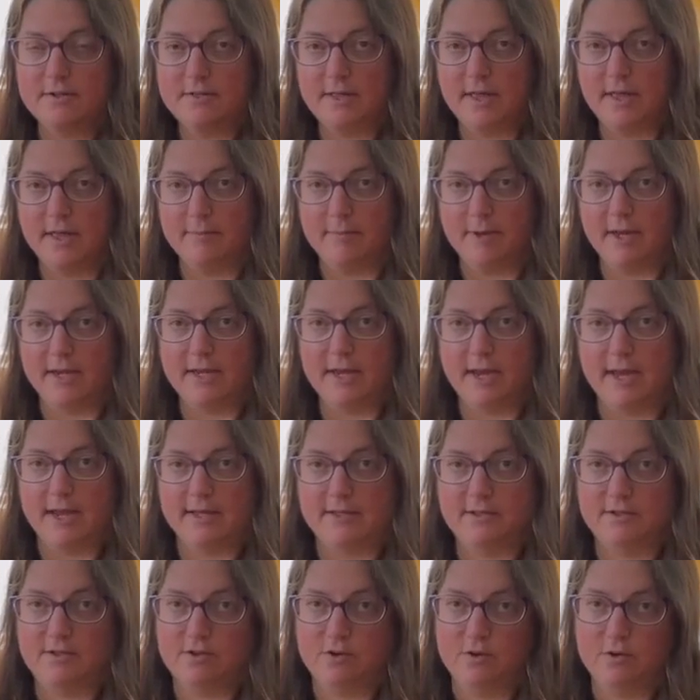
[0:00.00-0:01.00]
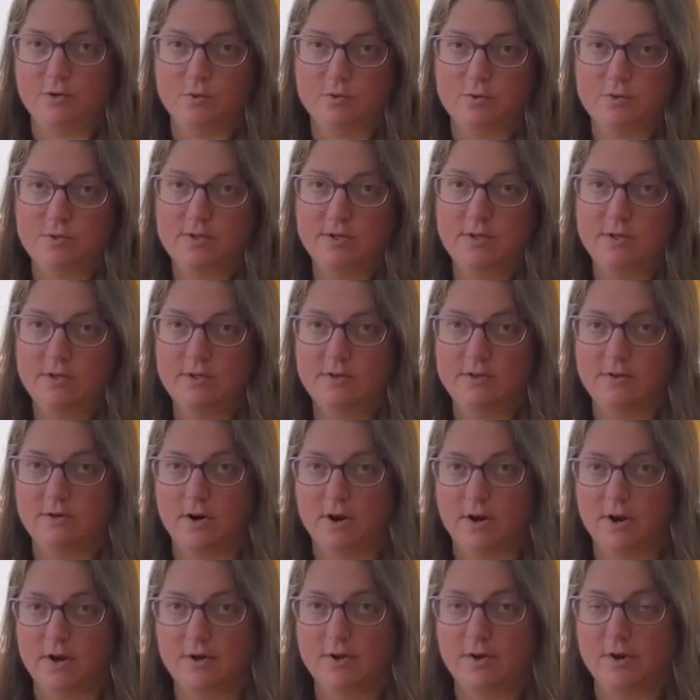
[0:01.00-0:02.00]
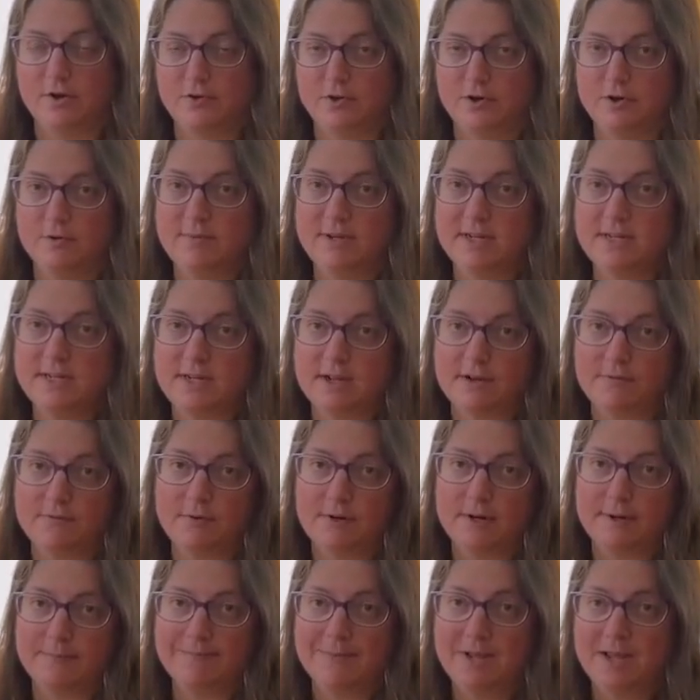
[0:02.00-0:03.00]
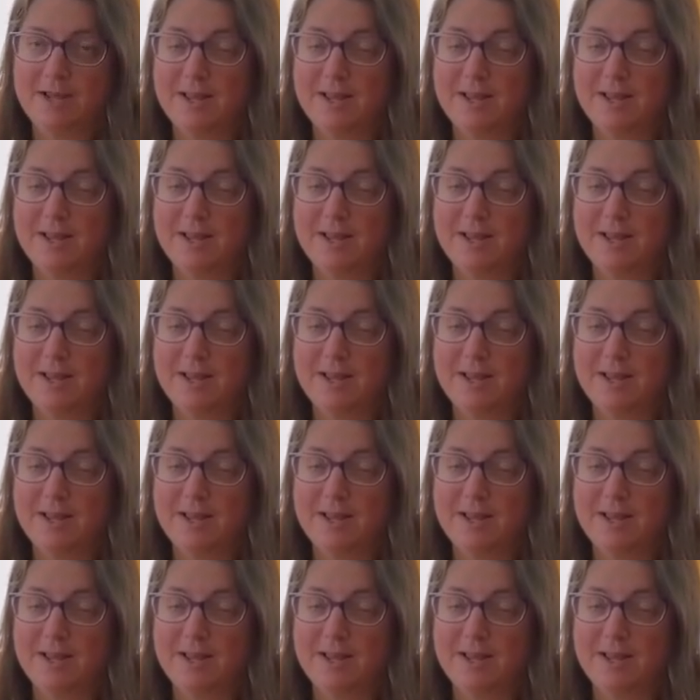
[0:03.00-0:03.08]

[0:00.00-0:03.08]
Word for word: that my cats use. They're all a little bit different.